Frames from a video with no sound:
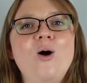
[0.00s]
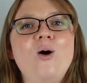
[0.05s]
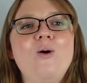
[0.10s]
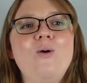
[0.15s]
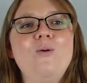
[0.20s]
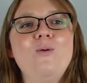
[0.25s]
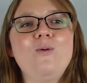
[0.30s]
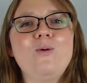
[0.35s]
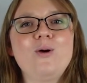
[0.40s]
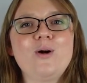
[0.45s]

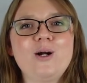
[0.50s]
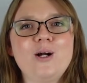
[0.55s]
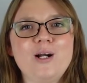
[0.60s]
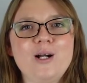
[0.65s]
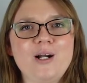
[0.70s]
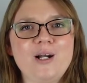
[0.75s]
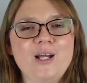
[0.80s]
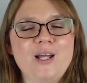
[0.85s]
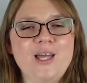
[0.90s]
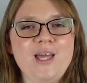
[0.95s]

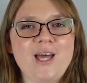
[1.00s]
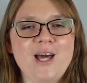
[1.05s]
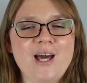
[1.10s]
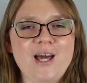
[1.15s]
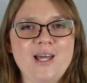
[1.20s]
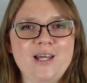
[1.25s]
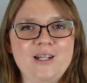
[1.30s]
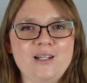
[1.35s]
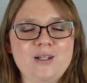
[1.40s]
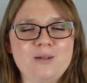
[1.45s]
or
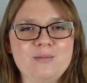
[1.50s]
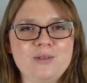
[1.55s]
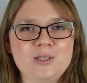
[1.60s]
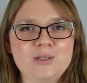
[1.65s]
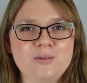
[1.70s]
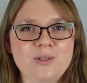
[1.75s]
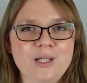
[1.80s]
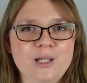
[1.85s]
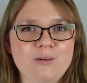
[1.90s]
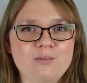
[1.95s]
I ended up
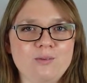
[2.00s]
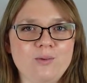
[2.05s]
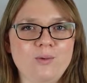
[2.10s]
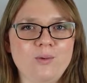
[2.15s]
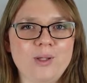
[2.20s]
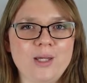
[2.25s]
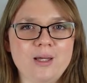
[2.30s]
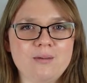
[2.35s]
doing a rolled